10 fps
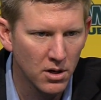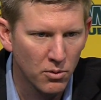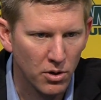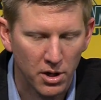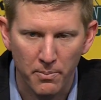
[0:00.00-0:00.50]

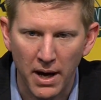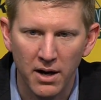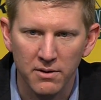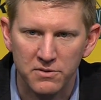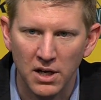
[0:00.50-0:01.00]
We're a
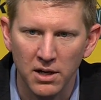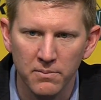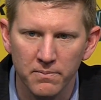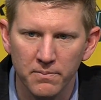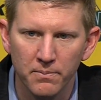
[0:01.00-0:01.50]
competitive
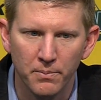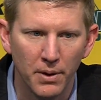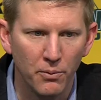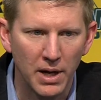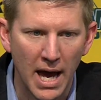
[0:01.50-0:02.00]
team, but we